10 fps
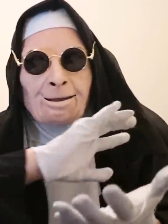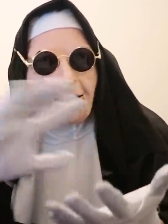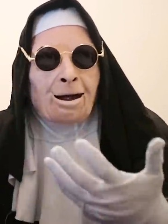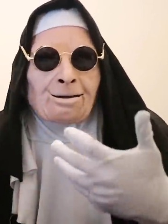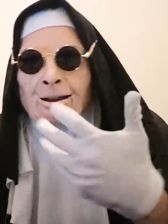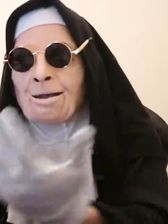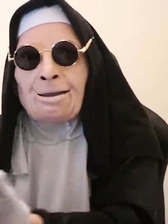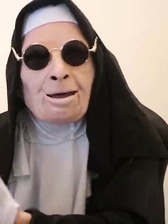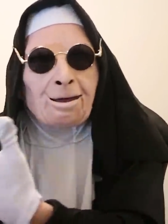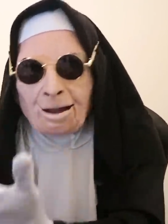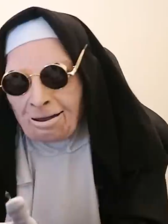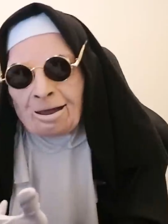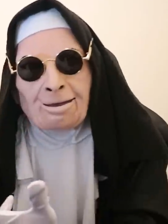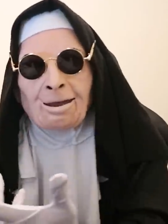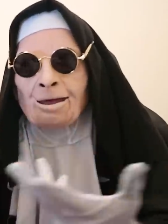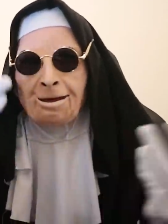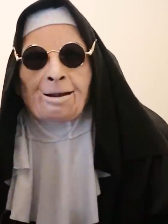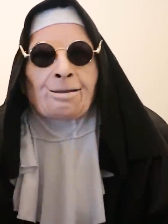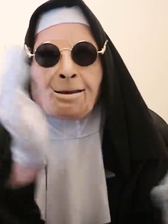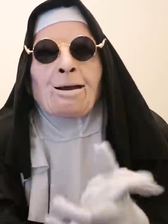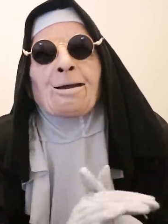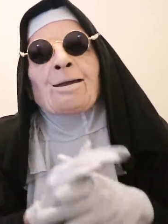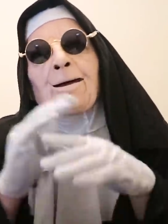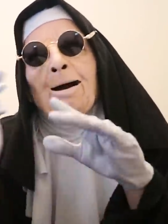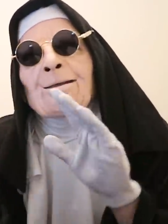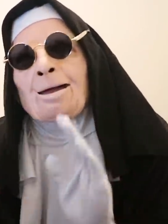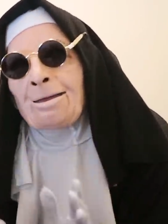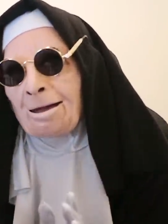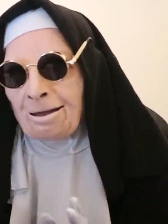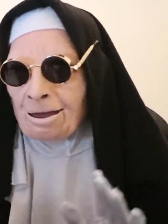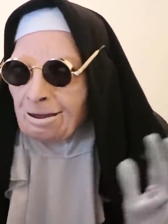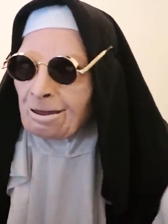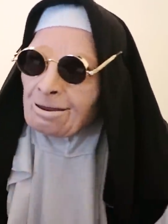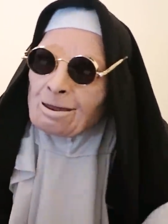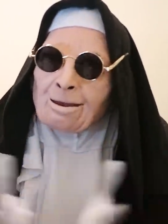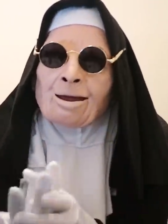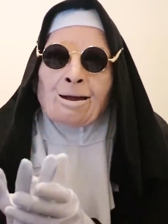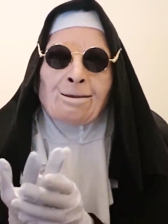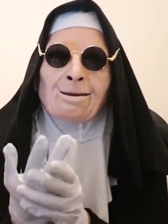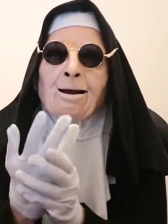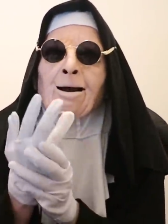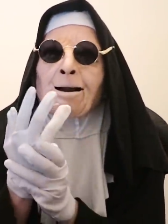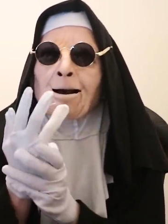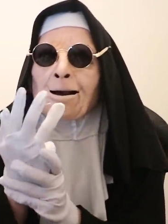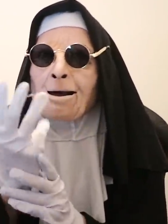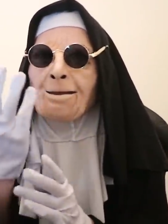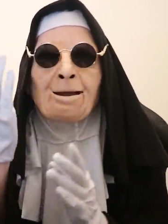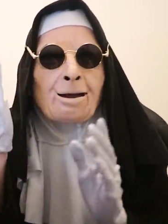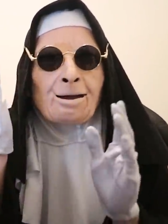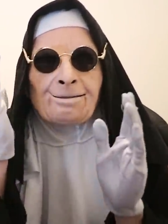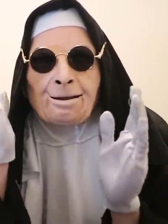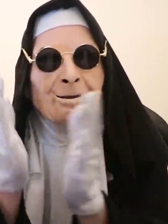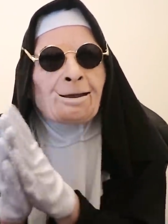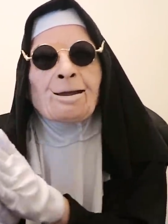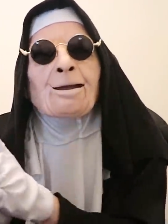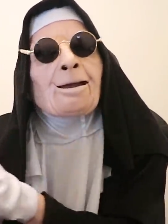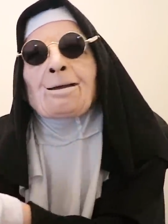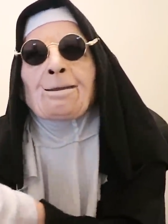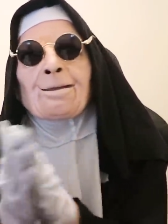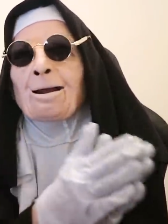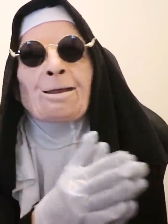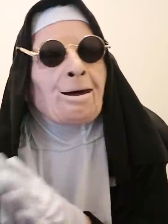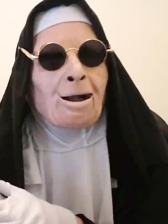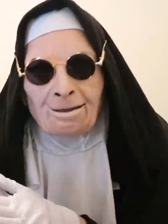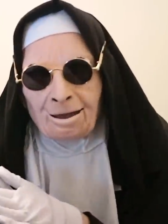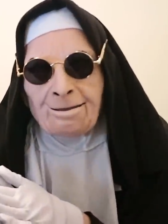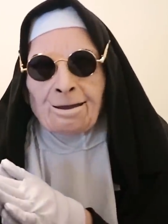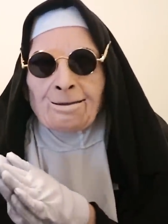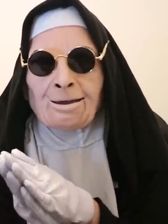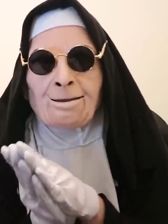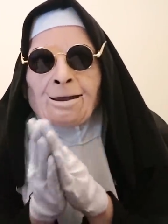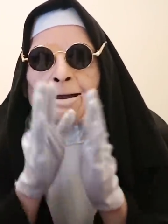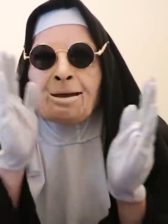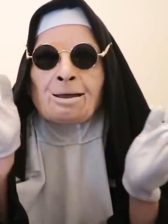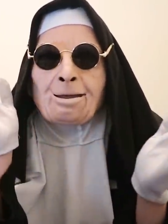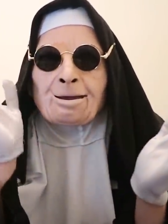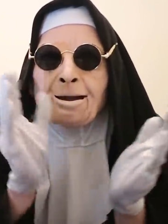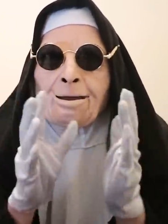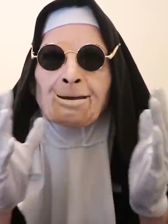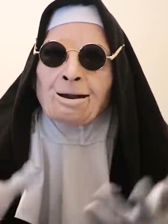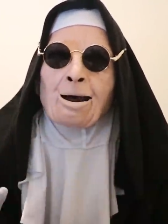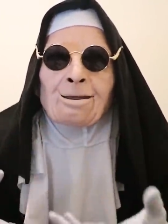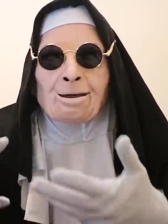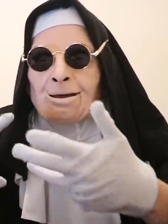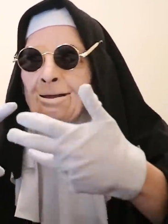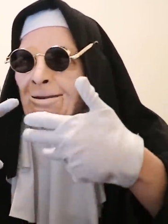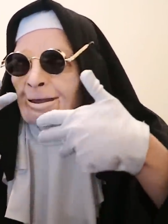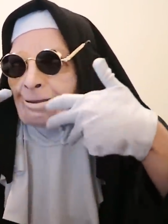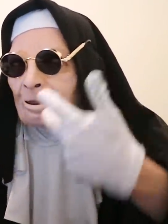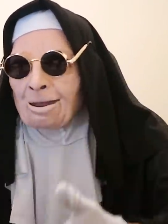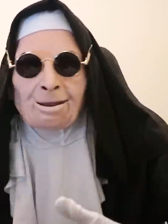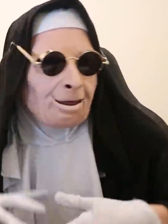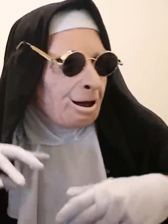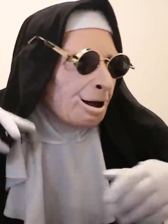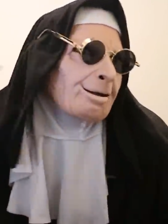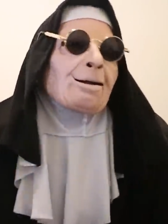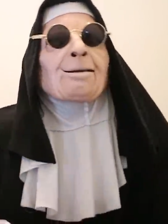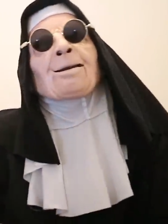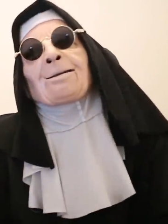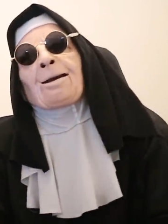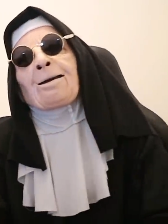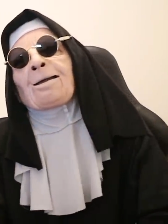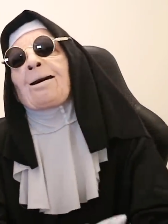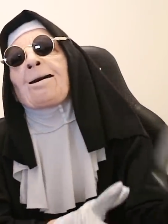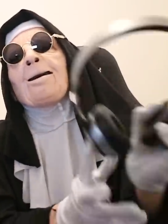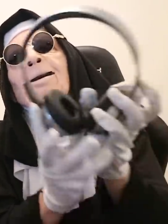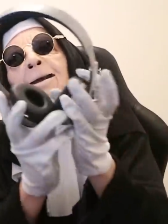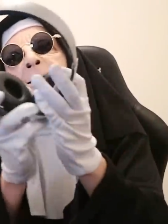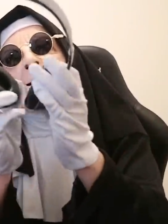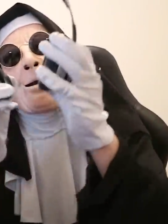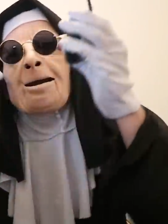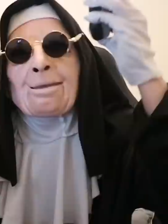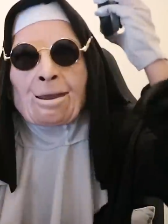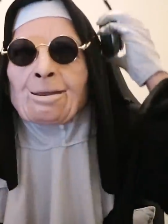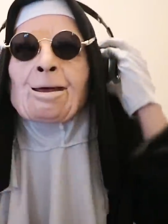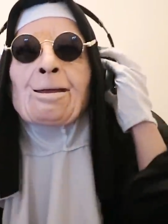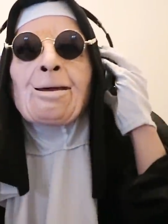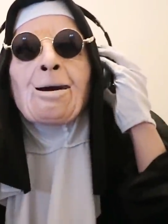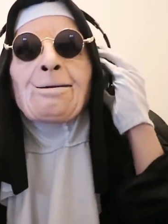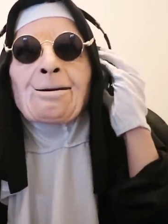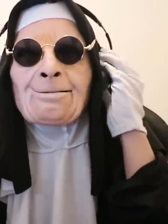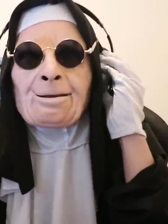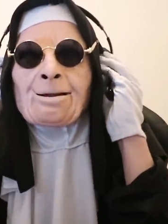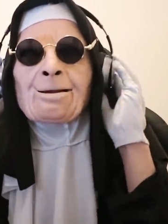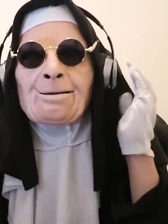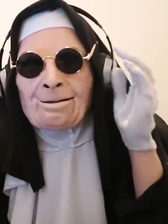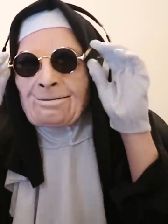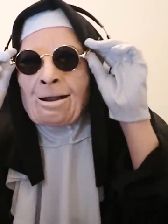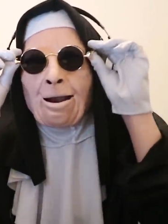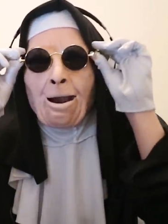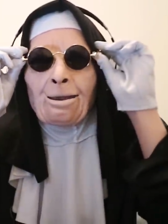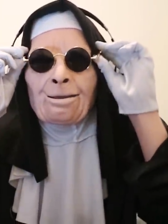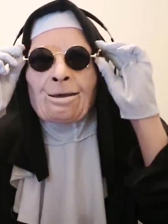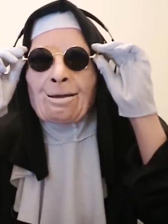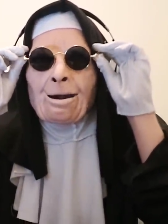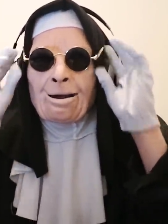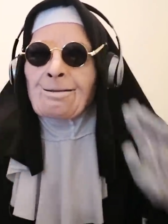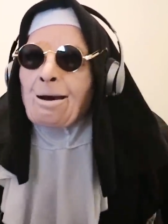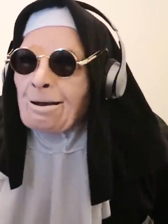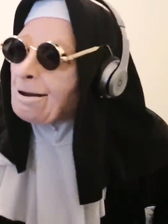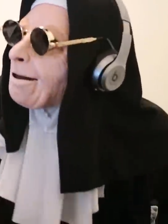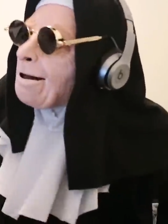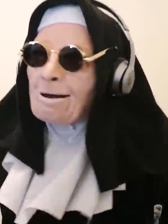putting out DPR live stuff as well, and I believe his new album's coming out as well, so I'm super excited for that. I believe this is a single from that new album, I believe, you know what I'm saying? This is called Yellow Cab. We got the official music video and the English subtitles, man. So without any further ado, we're gonna put the, you know what I'm saying, headphones straight in, man.